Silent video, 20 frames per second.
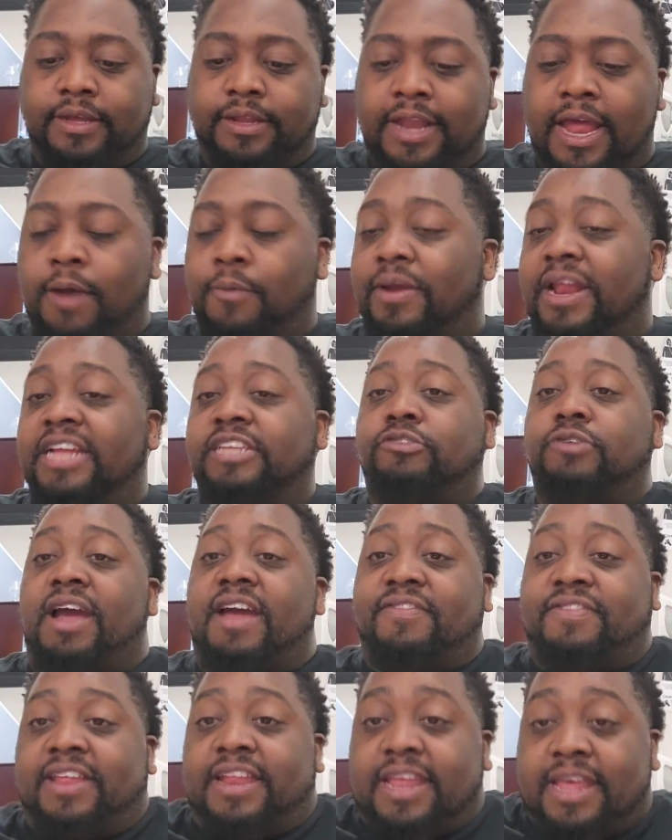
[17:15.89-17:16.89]
Now, when they
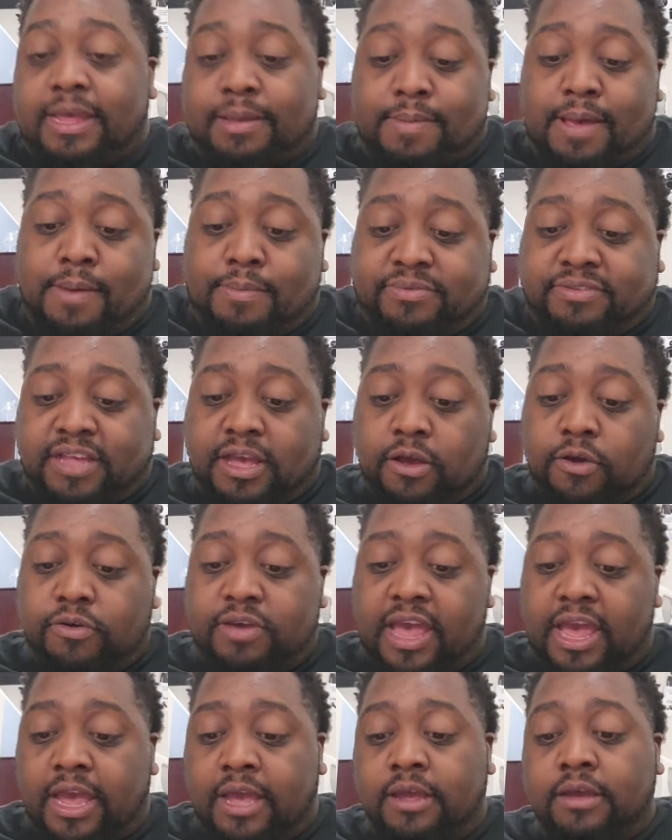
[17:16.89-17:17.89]
drafted him, I was like,
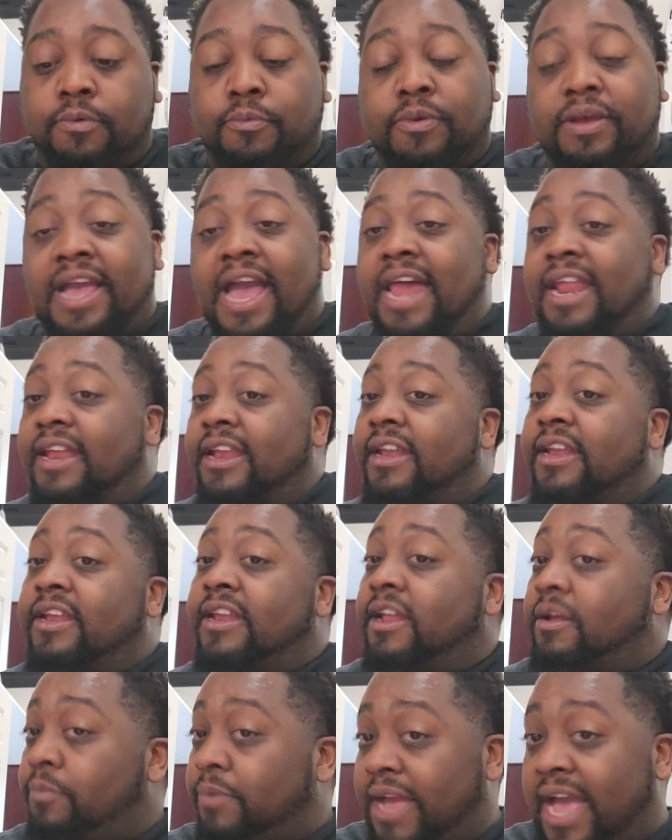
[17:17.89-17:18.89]
okay, we got
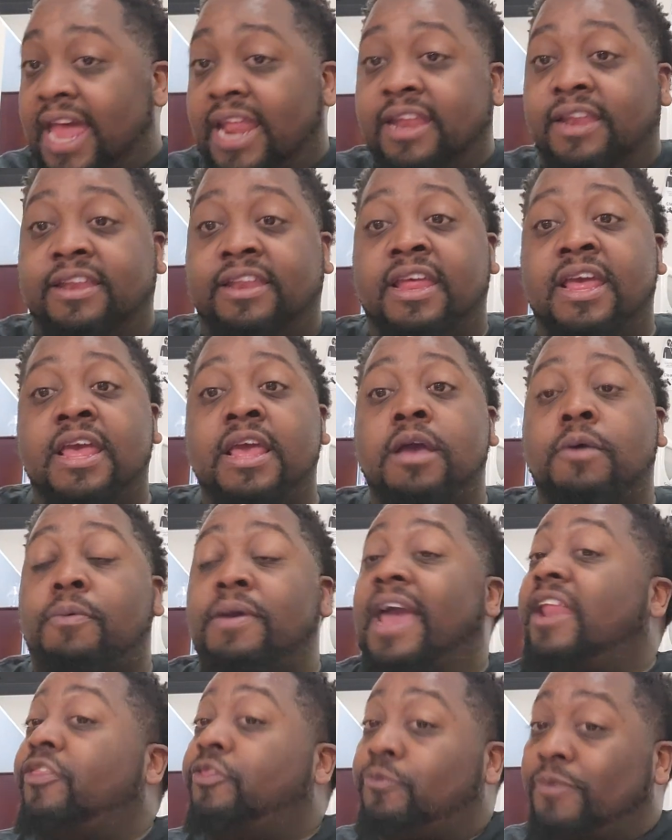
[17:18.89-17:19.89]
a
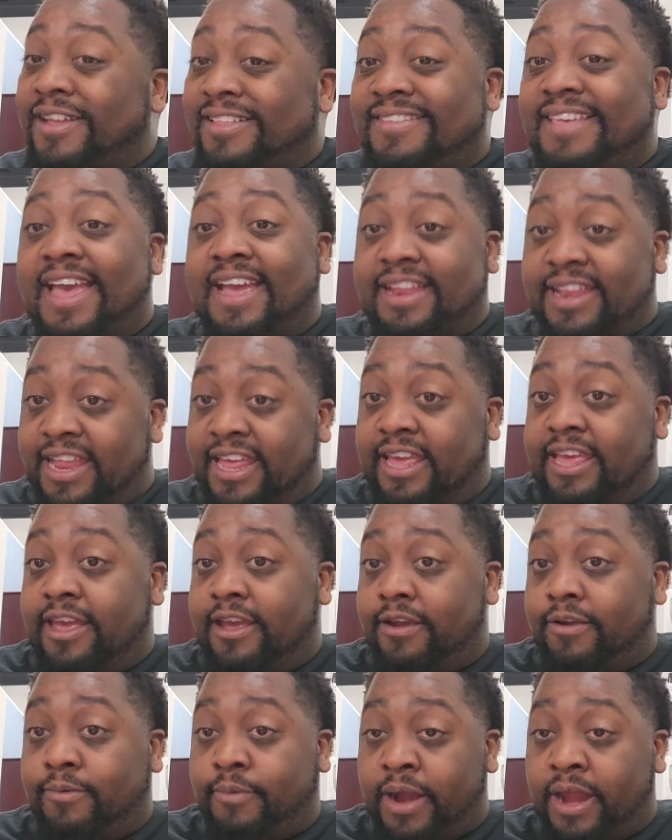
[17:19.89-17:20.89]
three technique
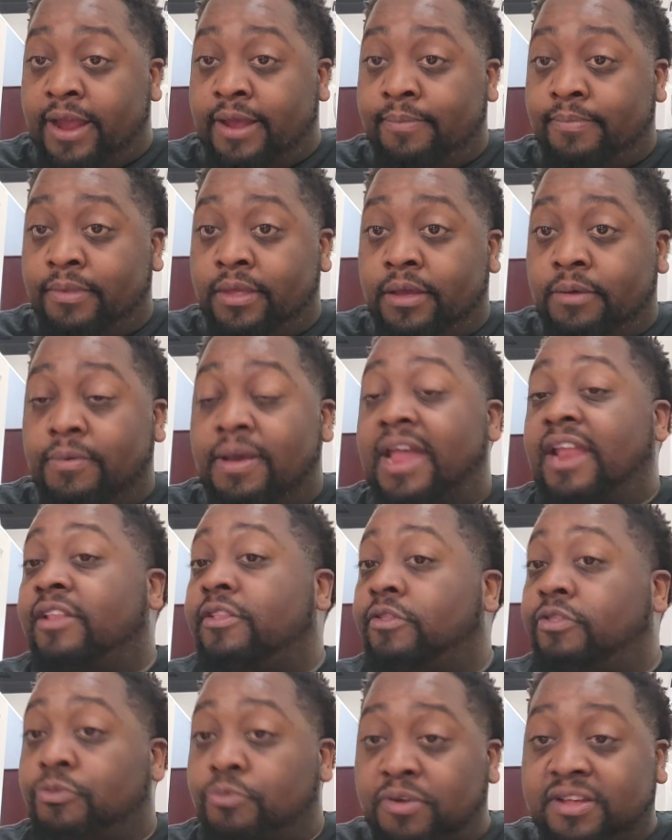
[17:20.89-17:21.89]
here, right? We got
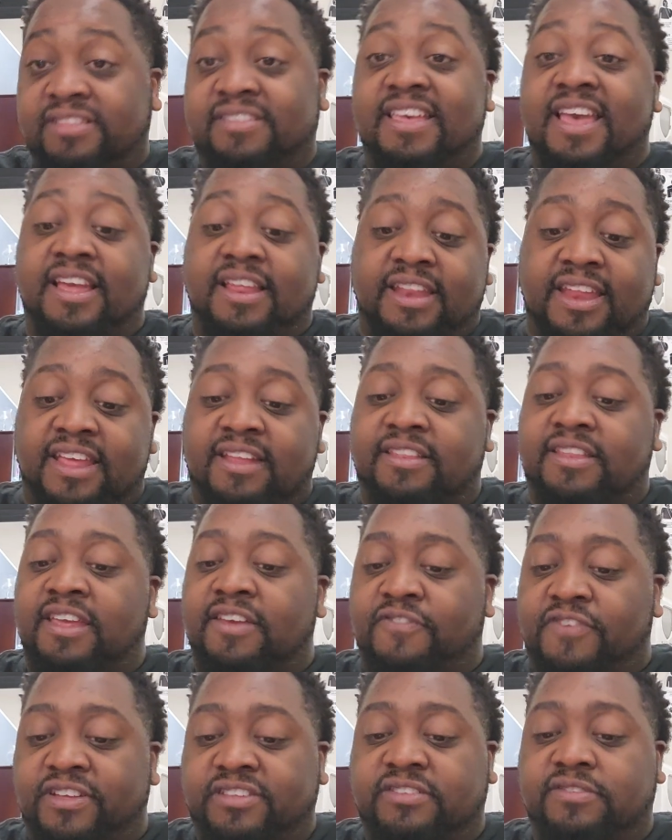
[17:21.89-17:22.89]
a three technique
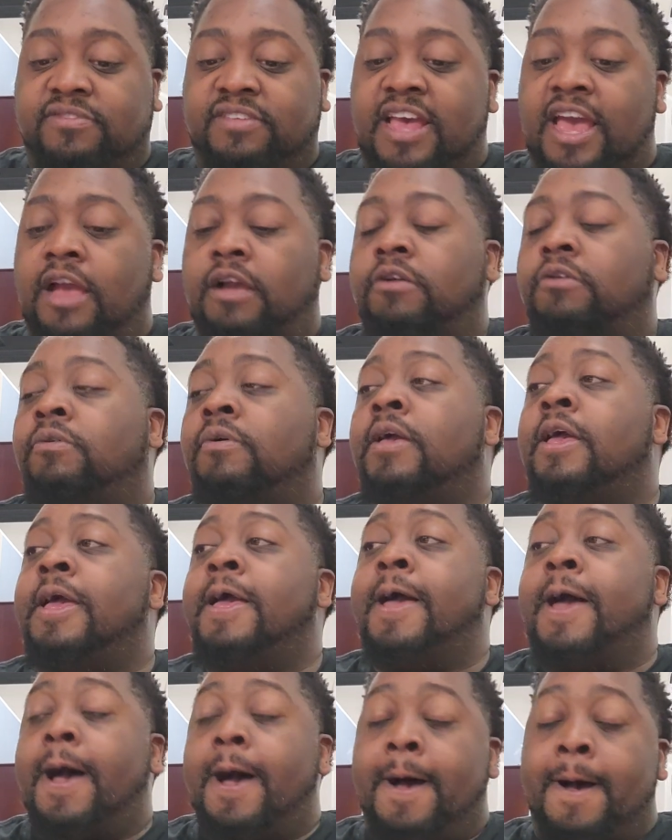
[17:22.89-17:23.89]
defensive tackle,
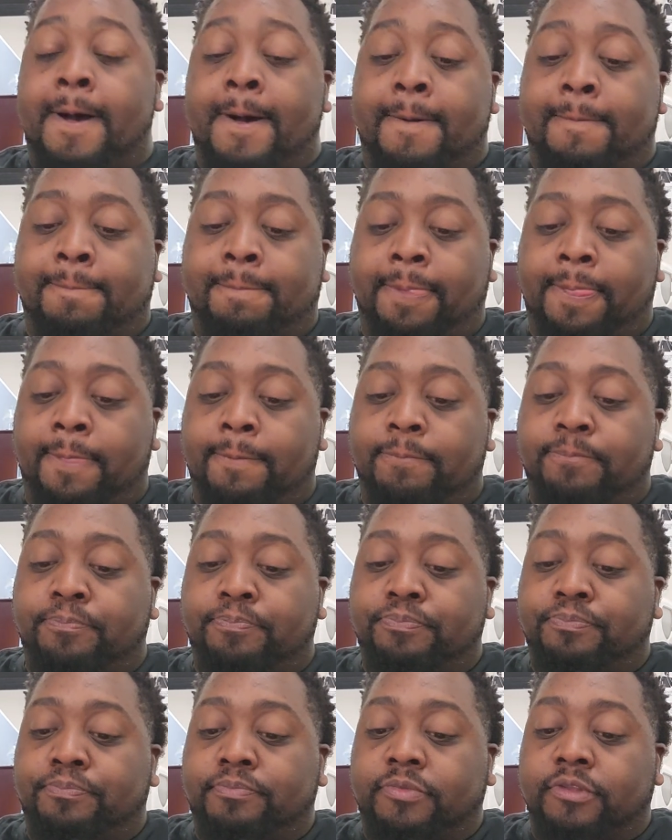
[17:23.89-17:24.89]

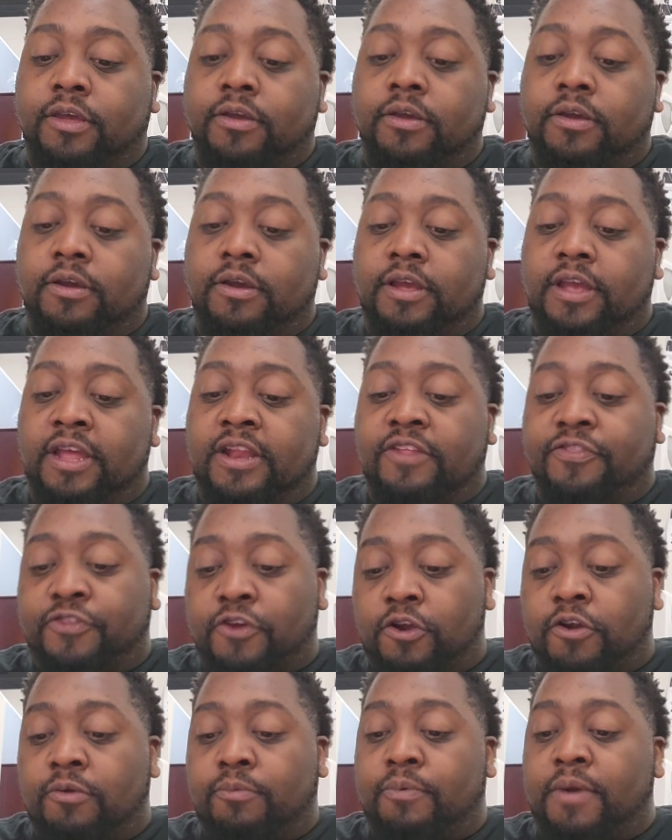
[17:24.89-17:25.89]
in the
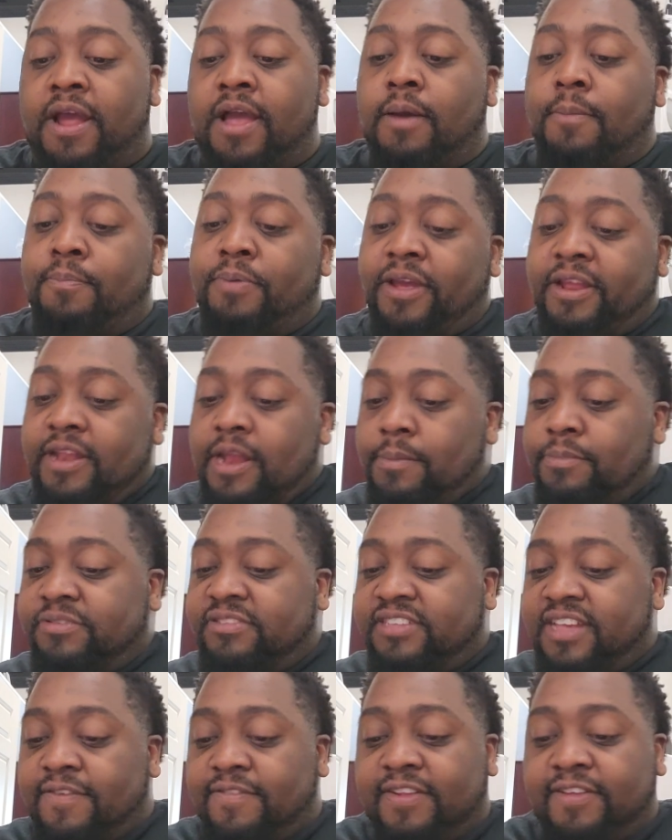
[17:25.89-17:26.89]
third round, pick
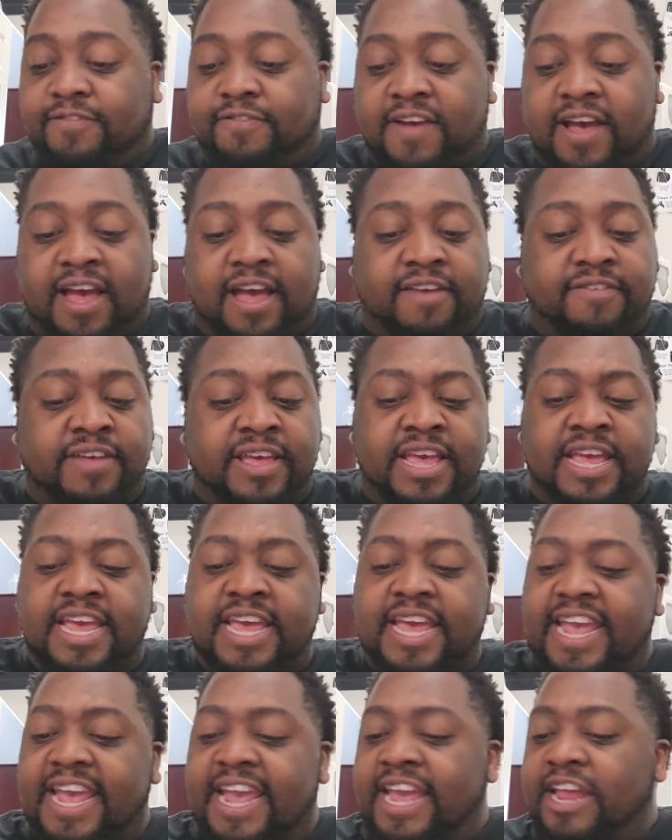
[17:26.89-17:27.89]
number 75.
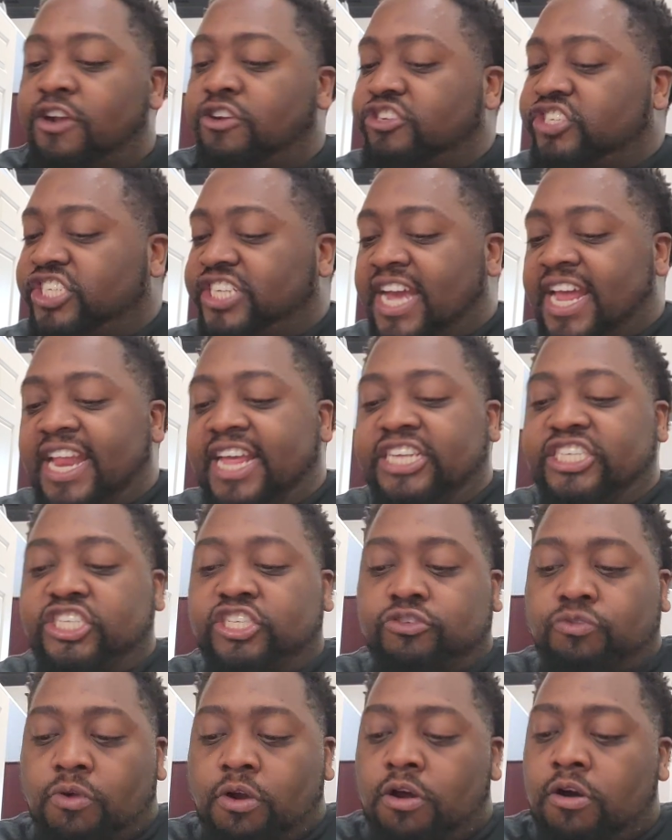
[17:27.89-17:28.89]
Energetic,
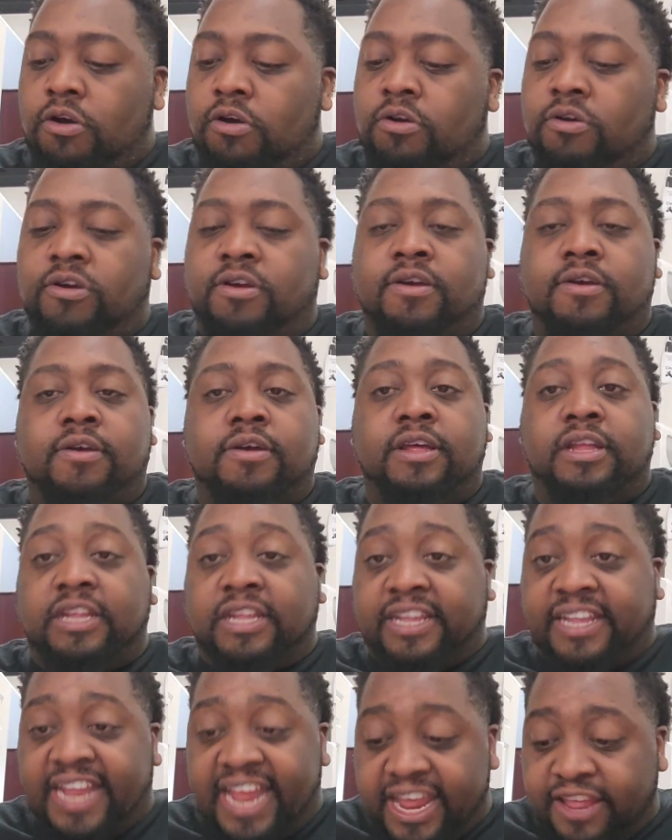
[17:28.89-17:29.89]
strong,
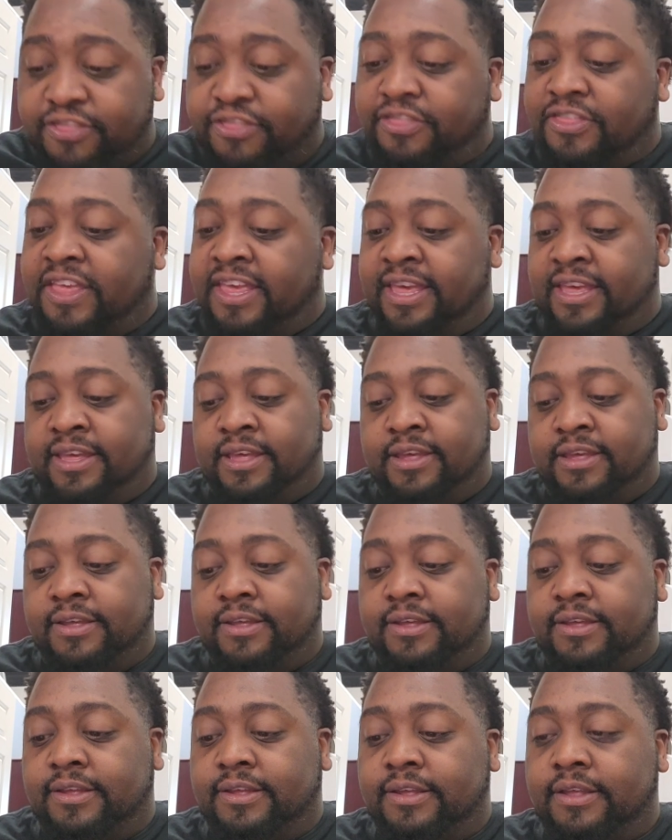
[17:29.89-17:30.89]
lengthy,
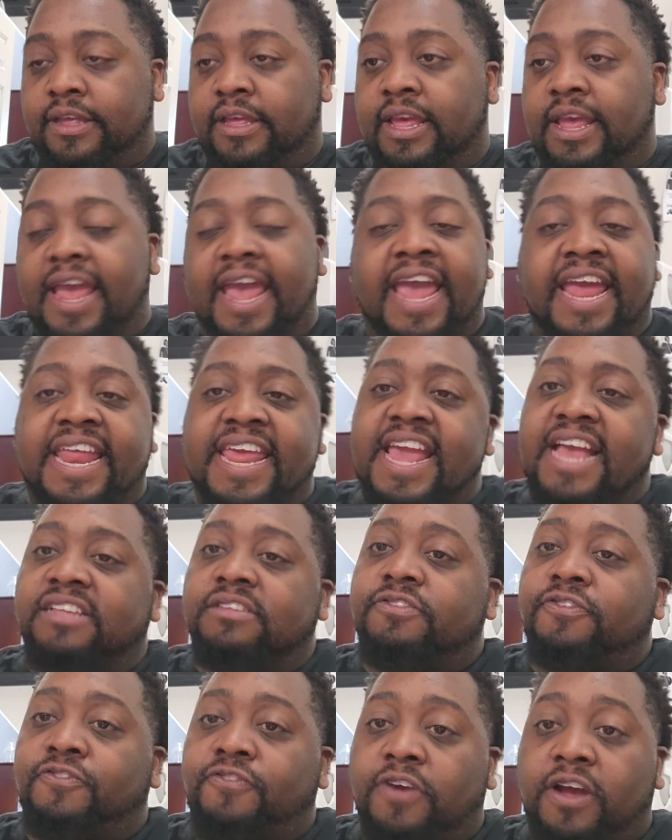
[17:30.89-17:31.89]
and
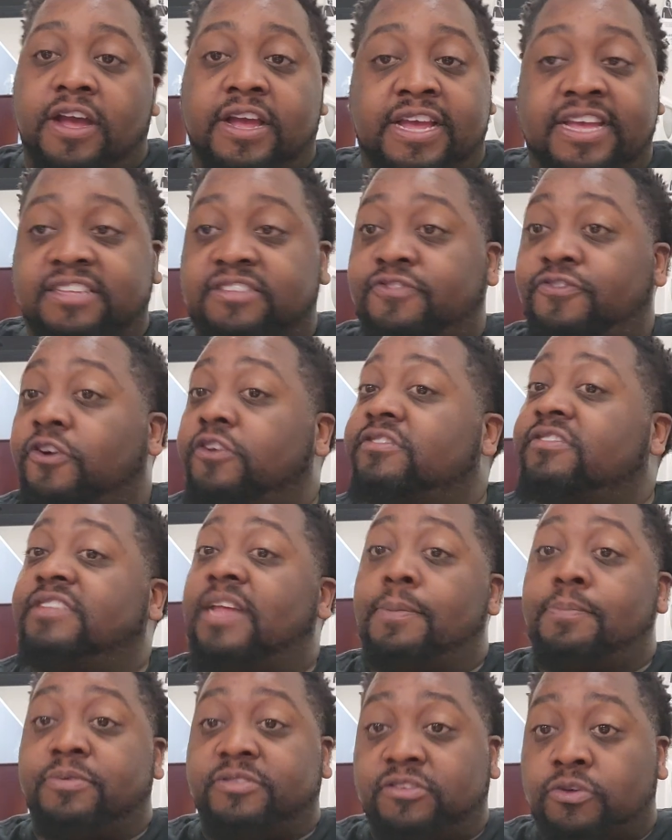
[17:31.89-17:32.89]
his first
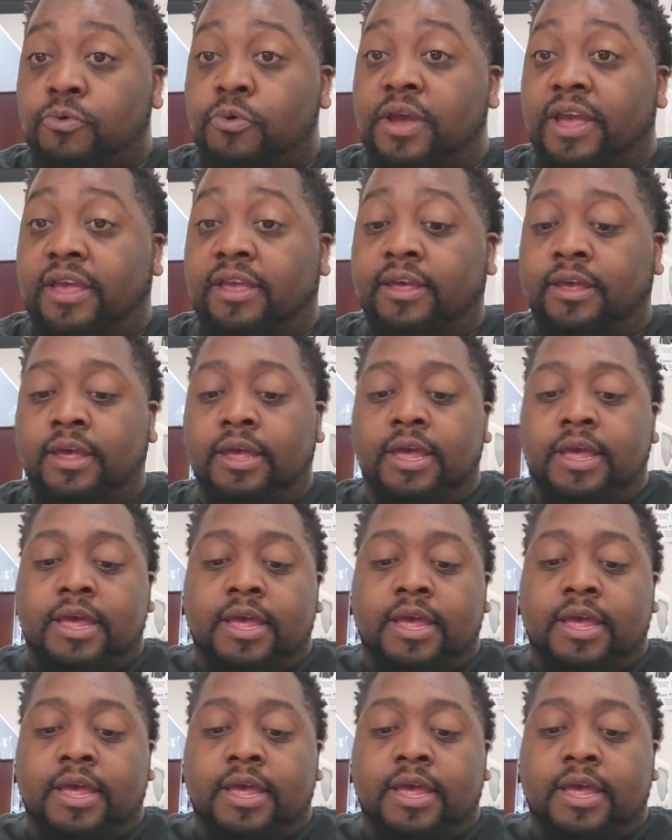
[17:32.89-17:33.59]
step is quick.